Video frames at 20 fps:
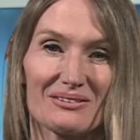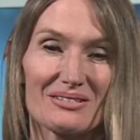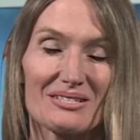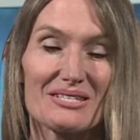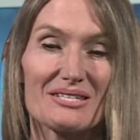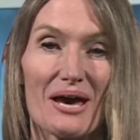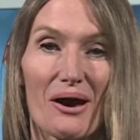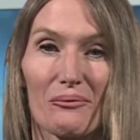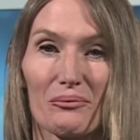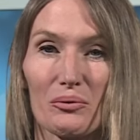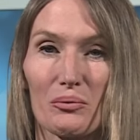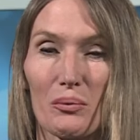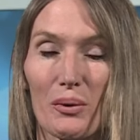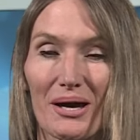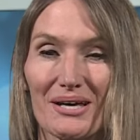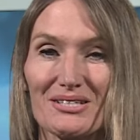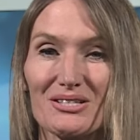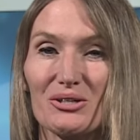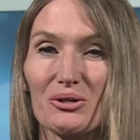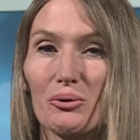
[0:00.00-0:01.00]

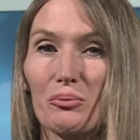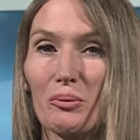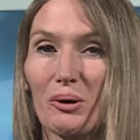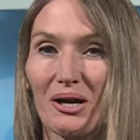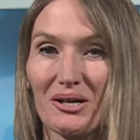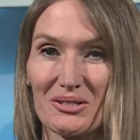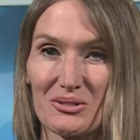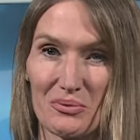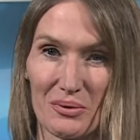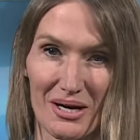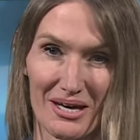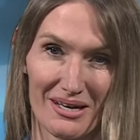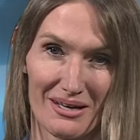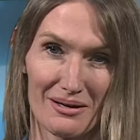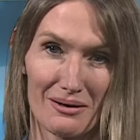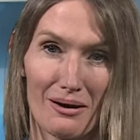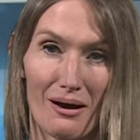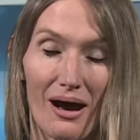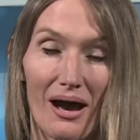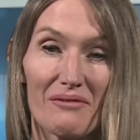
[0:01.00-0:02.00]
Southwest New Brunswick.
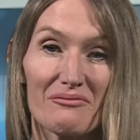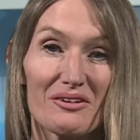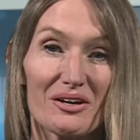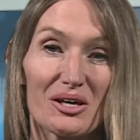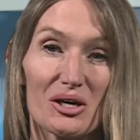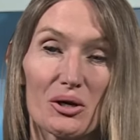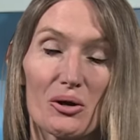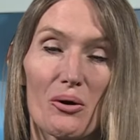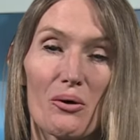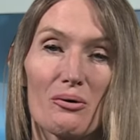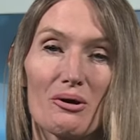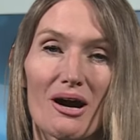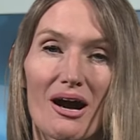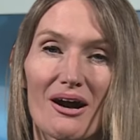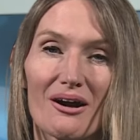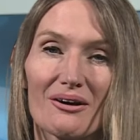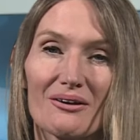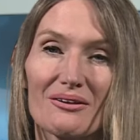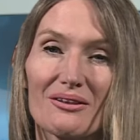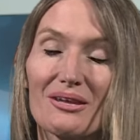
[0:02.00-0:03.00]
I'm Vicki
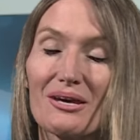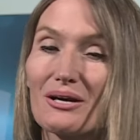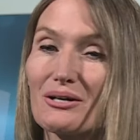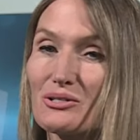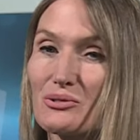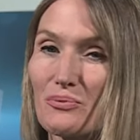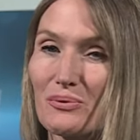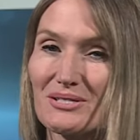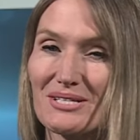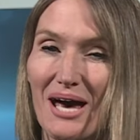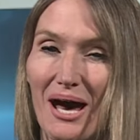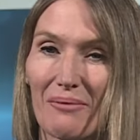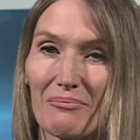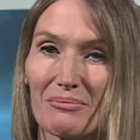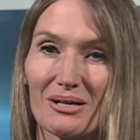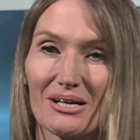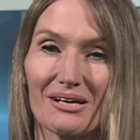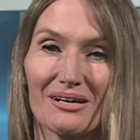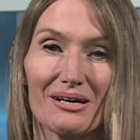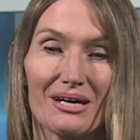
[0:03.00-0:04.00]
Hogarth. Here's what's
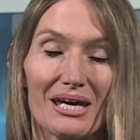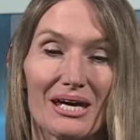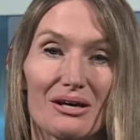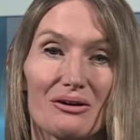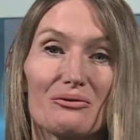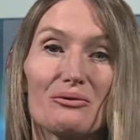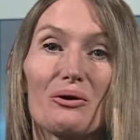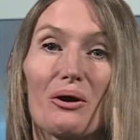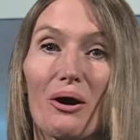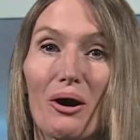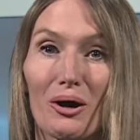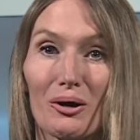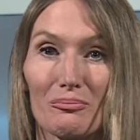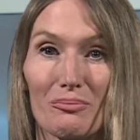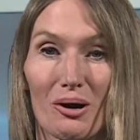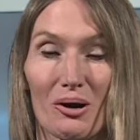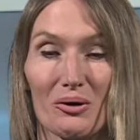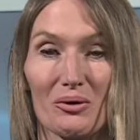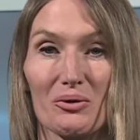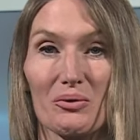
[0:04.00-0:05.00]
happening in our
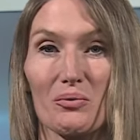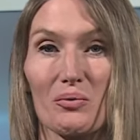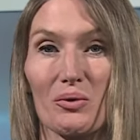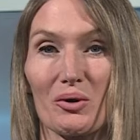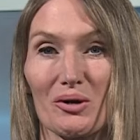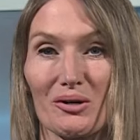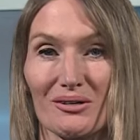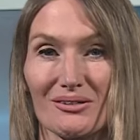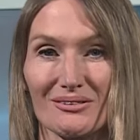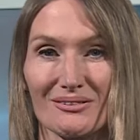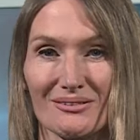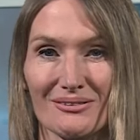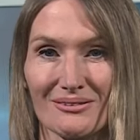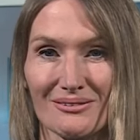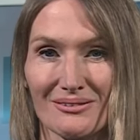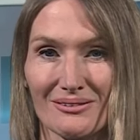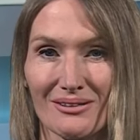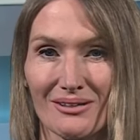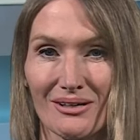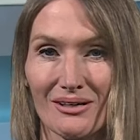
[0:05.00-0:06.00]
part of the world.
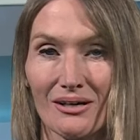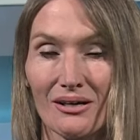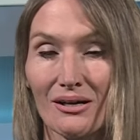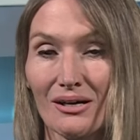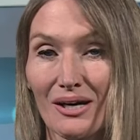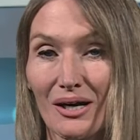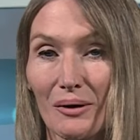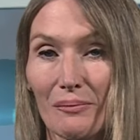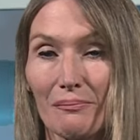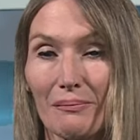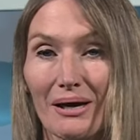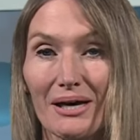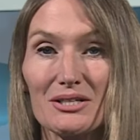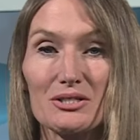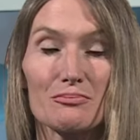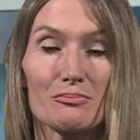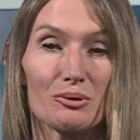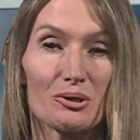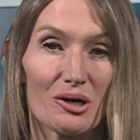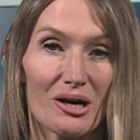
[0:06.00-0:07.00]
A
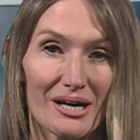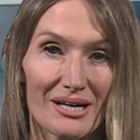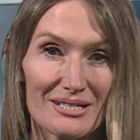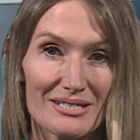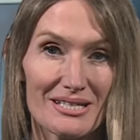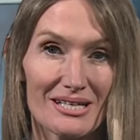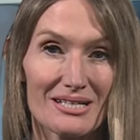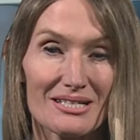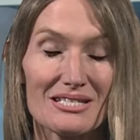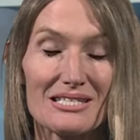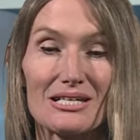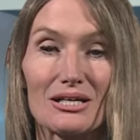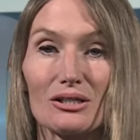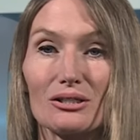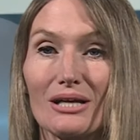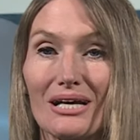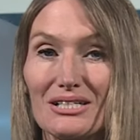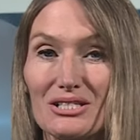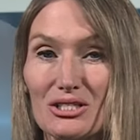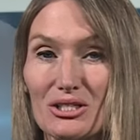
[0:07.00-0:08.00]
mesmerizing
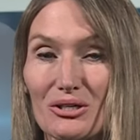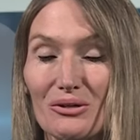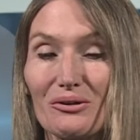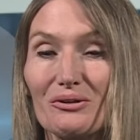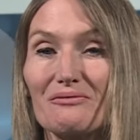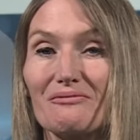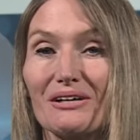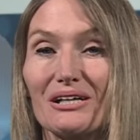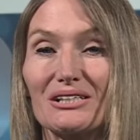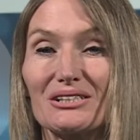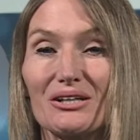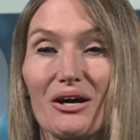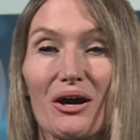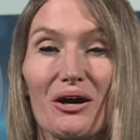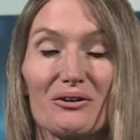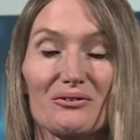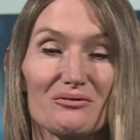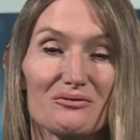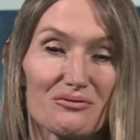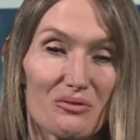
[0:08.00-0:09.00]
celestial event
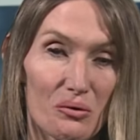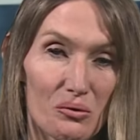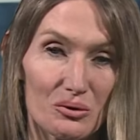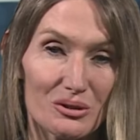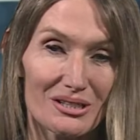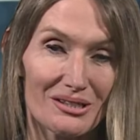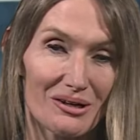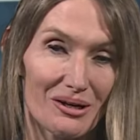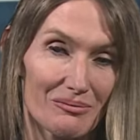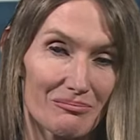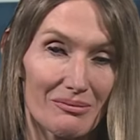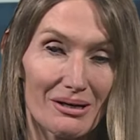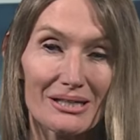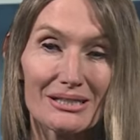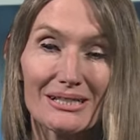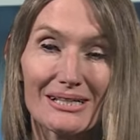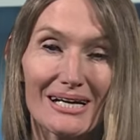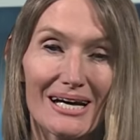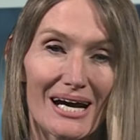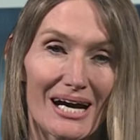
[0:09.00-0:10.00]
unfolded on
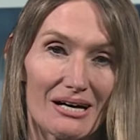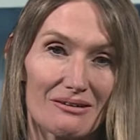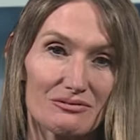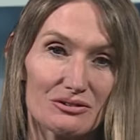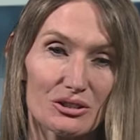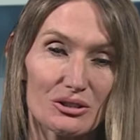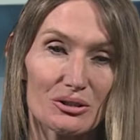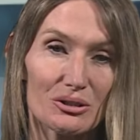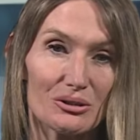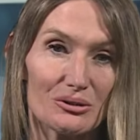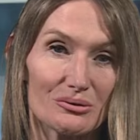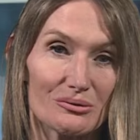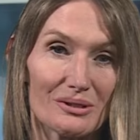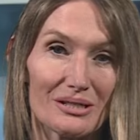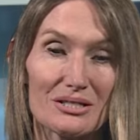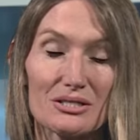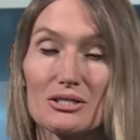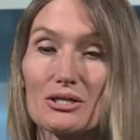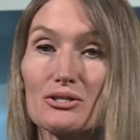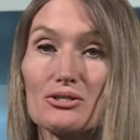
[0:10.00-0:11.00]
Monday afternoon
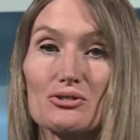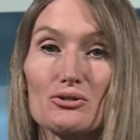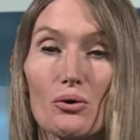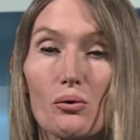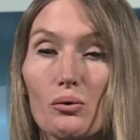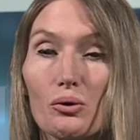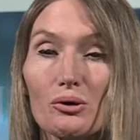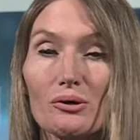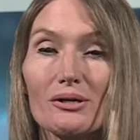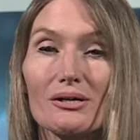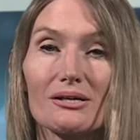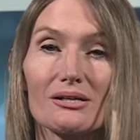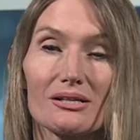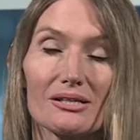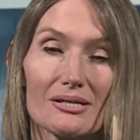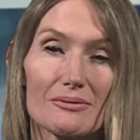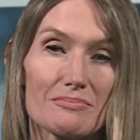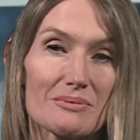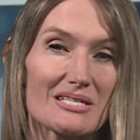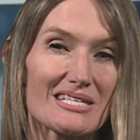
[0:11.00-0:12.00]
as the solar
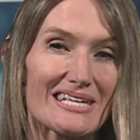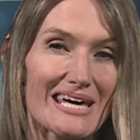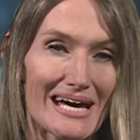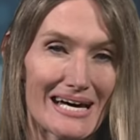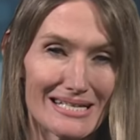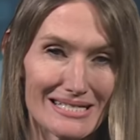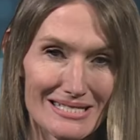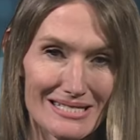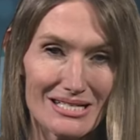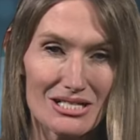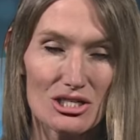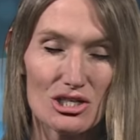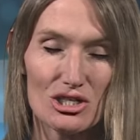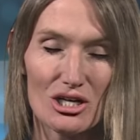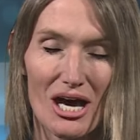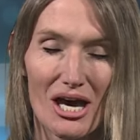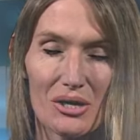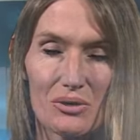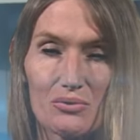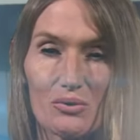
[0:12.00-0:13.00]
eclipse cast its
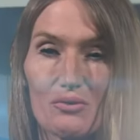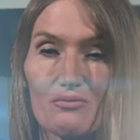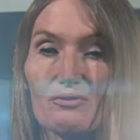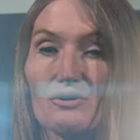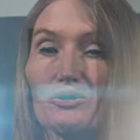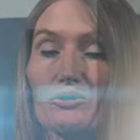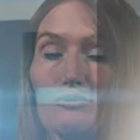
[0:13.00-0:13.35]
shadow over New